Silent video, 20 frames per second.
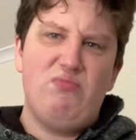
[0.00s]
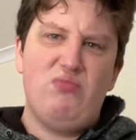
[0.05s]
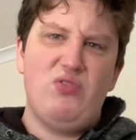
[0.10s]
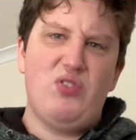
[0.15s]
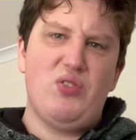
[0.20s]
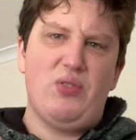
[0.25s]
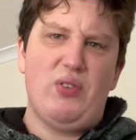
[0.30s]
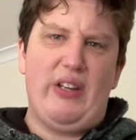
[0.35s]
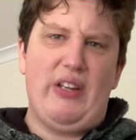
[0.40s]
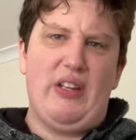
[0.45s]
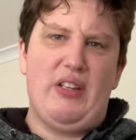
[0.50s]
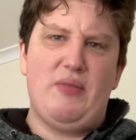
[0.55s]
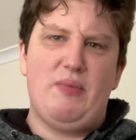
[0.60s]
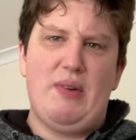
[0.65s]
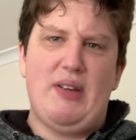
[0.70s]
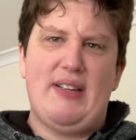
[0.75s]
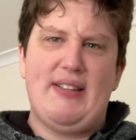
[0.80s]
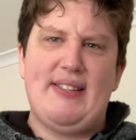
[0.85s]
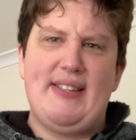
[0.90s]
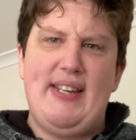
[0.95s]
sweetness,
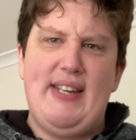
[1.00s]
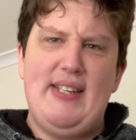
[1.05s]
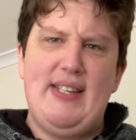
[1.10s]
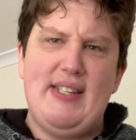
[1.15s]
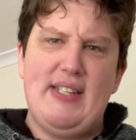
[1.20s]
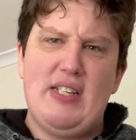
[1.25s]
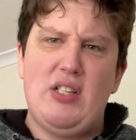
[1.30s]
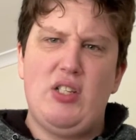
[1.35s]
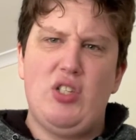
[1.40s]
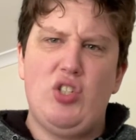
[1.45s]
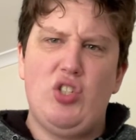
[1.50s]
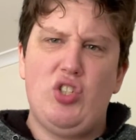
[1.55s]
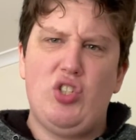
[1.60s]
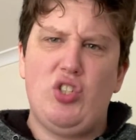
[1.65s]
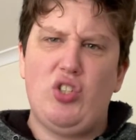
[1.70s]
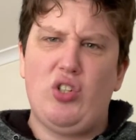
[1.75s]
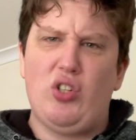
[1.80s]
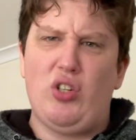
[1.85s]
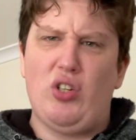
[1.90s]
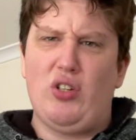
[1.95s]
because it isn't just
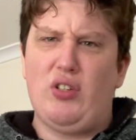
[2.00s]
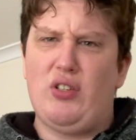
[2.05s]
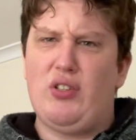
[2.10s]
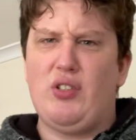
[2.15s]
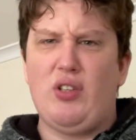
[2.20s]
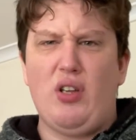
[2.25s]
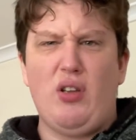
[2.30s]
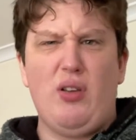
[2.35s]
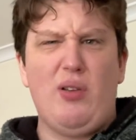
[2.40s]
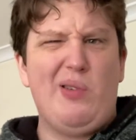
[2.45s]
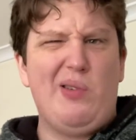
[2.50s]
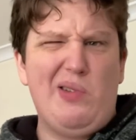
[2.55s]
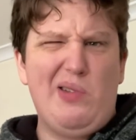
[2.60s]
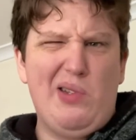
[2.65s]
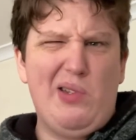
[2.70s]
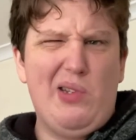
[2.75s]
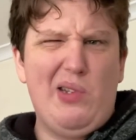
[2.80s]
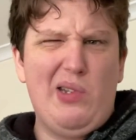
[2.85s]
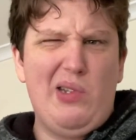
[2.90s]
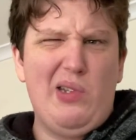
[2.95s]
sugar. There's
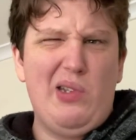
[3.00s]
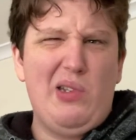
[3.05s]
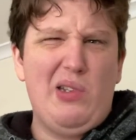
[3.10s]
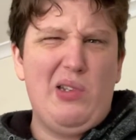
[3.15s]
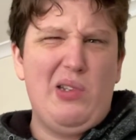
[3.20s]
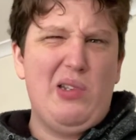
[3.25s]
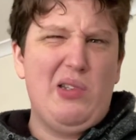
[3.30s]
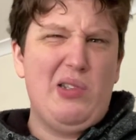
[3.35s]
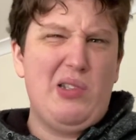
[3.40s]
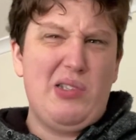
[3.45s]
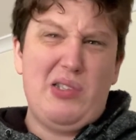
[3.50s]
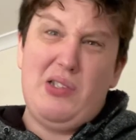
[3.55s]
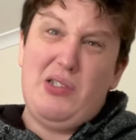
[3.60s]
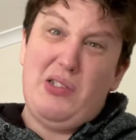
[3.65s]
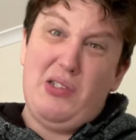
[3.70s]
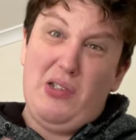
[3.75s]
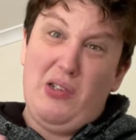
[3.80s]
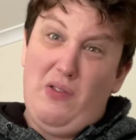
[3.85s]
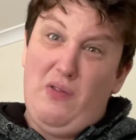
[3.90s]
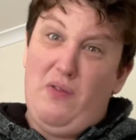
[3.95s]
a
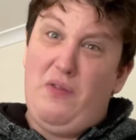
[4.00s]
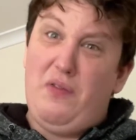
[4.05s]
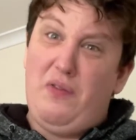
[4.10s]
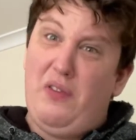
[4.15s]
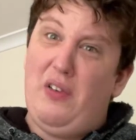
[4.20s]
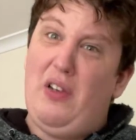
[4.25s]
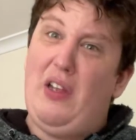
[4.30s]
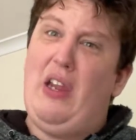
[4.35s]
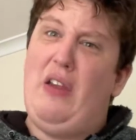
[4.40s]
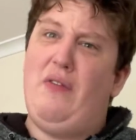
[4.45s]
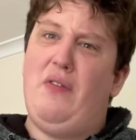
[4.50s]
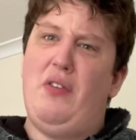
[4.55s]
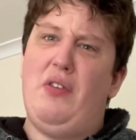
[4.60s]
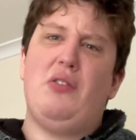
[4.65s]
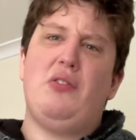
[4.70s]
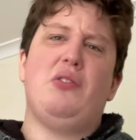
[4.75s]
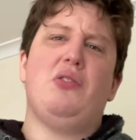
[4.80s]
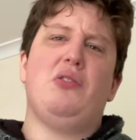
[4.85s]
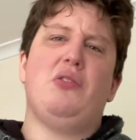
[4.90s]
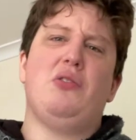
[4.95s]
certain
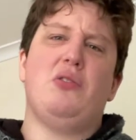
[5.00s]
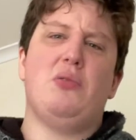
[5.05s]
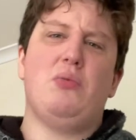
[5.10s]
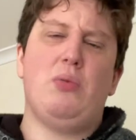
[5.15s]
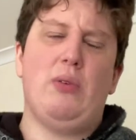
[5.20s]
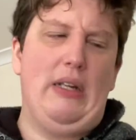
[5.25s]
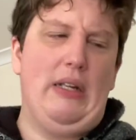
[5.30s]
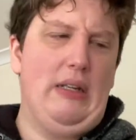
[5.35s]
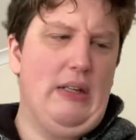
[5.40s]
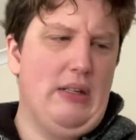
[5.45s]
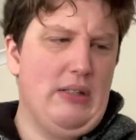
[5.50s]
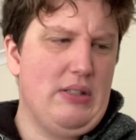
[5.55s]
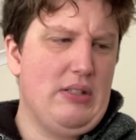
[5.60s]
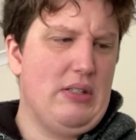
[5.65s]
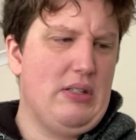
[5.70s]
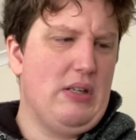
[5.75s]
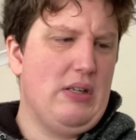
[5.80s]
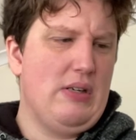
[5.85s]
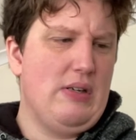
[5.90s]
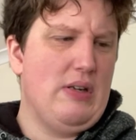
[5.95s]
flavour to the
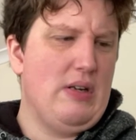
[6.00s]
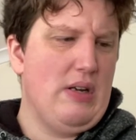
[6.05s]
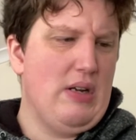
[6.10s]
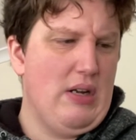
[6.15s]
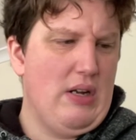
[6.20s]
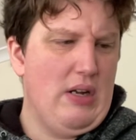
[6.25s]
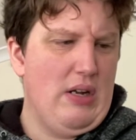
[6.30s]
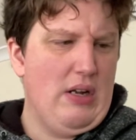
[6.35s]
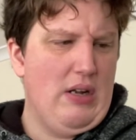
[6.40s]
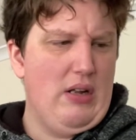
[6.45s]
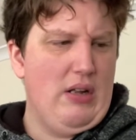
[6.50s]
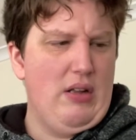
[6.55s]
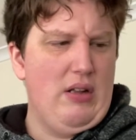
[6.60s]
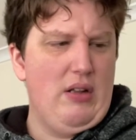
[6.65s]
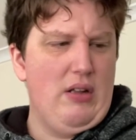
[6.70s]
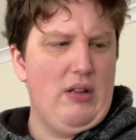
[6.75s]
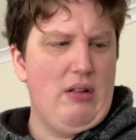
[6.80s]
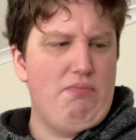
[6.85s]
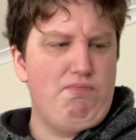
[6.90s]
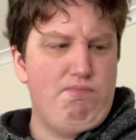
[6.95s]
sweetness
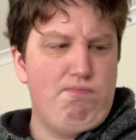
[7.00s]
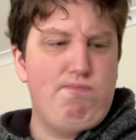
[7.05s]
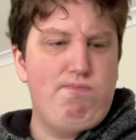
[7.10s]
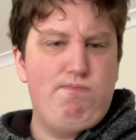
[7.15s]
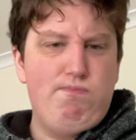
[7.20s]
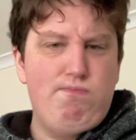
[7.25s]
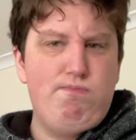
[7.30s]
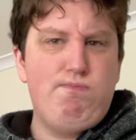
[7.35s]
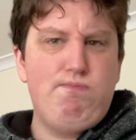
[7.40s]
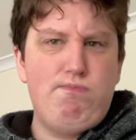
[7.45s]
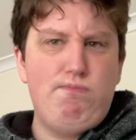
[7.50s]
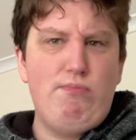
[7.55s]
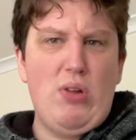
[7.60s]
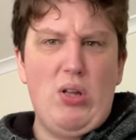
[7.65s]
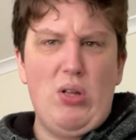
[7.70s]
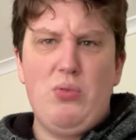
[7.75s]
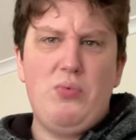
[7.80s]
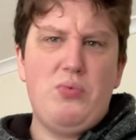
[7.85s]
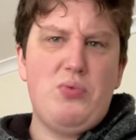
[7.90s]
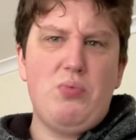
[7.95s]
that
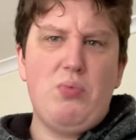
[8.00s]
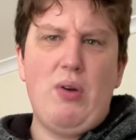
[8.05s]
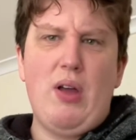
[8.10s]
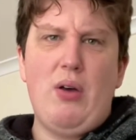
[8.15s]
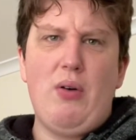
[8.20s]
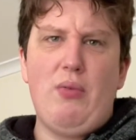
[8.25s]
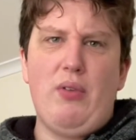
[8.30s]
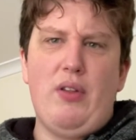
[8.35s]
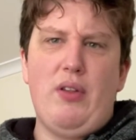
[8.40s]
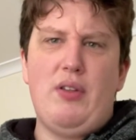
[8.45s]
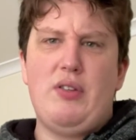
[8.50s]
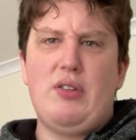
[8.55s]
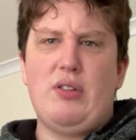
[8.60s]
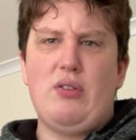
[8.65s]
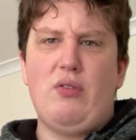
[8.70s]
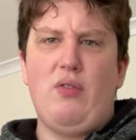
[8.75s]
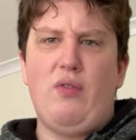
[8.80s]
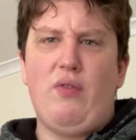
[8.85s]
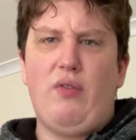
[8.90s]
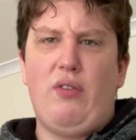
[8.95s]
melds well with this
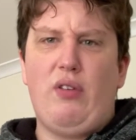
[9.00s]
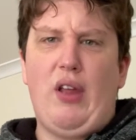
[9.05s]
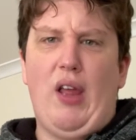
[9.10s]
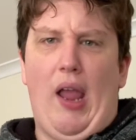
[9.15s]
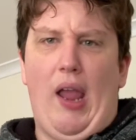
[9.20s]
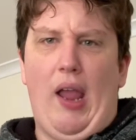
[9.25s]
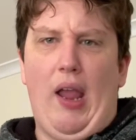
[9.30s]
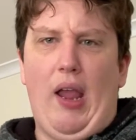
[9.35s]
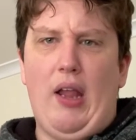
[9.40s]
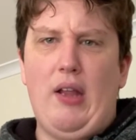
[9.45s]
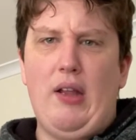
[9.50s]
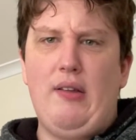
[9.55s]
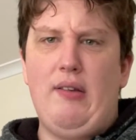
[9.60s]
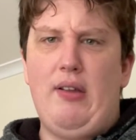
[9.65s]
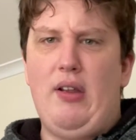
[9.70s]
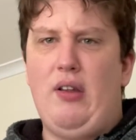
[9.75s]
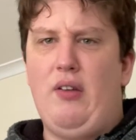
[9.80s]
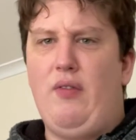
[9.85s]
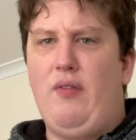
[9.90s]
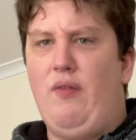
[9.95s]
sort of
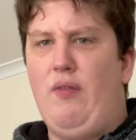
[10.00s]
candied